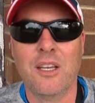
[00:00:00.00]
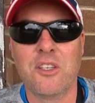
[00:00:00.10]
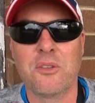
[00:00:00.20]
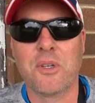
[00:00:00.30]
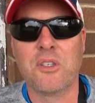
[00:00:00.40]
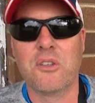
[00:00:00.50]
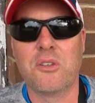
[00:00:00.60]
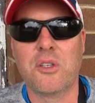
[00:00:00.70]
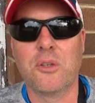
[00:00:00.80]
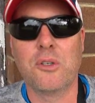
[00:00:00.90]
just wanted to
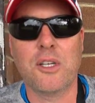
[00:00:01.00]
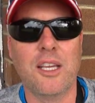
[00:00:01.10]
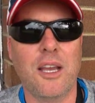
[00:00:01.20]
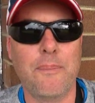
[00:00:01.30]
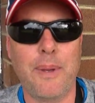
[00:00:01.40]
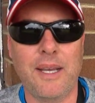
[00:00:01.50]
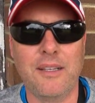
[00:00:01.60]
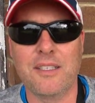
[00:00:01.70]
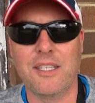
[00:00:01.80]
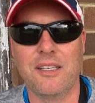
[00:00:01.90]
talk
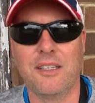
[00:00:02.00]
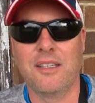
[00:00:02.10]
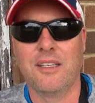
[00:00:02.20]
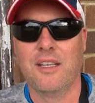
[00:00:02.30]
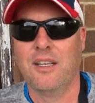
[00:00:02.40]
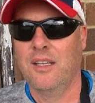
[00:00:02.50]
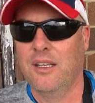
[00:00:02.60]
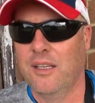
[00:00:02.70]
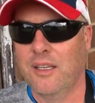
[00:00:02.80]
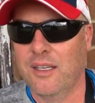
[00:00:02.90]
about
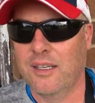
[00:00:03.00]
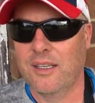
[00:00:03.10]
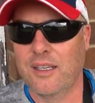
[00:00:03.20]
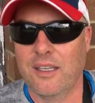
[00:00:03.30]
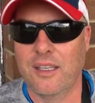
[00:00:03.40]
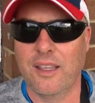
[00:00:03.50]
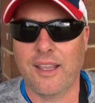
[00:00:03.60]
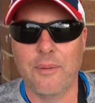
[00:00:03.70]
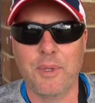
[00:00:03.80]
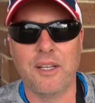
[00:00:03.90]
a
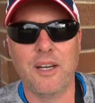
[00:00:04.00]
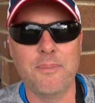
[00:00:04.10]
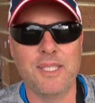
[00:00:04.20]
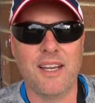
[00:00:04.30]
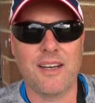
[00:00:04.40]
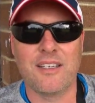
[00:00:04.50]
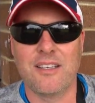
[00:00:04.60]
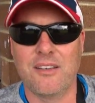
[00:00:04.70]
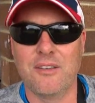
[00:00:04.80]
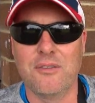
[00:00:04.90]
camera that I'm starting
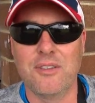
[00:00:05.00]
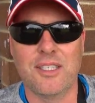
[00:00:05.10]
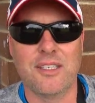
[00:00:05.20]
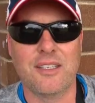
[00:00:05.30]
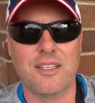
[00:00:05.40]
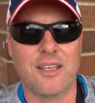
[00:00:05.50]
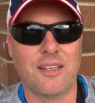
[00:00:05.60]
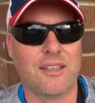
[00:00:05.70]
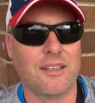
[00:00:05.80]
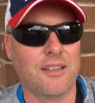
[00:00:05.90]
to use, and
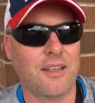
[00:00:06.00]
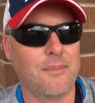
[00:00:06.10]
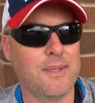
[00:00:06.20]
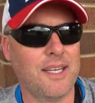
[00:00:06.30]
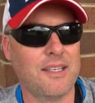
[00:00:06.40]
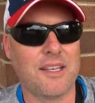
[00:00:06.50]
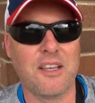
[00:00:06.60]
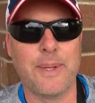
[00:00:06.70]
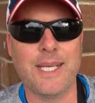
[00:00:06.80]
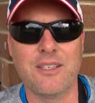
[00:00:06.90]
I'm starting to
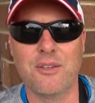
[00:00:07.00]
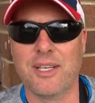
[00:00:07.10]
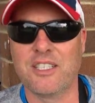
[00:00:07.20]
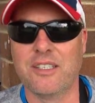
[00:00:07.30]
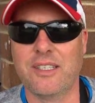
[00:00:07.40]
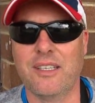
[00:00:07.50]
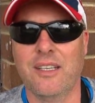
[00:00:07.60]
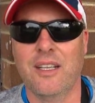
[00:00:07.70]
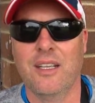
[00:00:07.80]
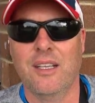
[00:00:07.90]
go back to actually.
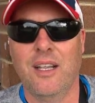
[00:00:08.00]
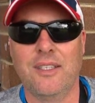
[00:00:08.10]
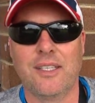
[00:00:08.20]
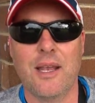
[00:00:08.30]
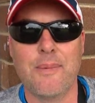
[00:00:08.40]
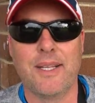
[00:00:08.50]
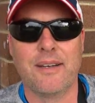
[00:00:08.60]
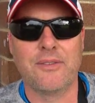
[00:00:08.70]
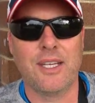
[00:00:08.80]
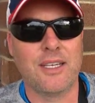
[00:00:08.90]
It's a camera that
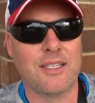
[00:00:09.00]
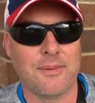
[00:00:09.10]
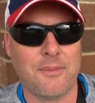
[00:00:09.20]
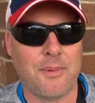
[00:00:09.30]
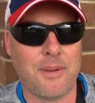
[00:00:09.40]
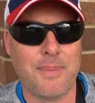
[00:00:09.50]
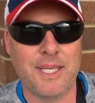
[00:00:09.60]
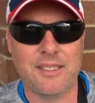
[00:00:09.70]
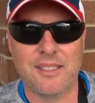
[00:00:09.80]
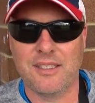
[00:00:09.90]
I've taken some of my
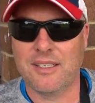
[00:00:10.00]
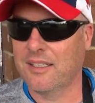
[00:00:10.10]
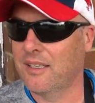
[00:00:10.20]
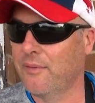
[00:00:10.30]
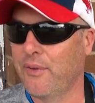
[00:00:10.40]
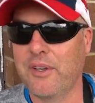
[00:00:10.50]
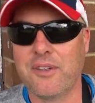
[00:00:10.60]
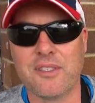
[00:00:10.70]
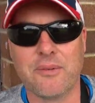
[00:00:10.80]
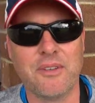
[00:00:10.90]
best
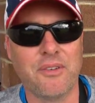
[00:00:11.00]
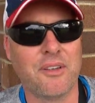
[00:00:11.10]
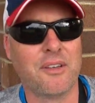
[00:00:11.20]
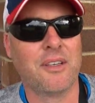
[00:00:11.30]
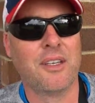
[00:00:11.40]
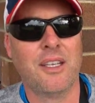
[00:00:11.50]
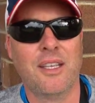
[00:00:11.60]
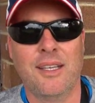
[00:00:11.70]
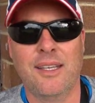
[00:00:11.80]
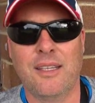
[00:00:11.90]
photos with
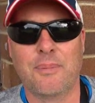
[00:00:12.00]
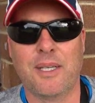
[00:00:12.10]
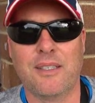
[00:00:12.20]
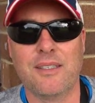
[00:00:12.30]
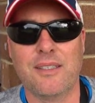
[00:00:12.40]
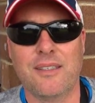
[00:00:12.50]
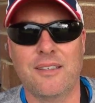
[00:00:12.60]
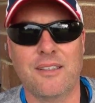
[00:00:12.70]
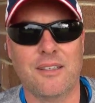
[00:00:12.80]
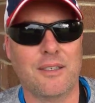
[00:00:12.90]
in the past.
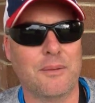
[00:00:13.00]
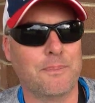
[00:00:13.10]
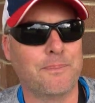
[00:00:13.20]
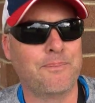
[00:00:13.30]
I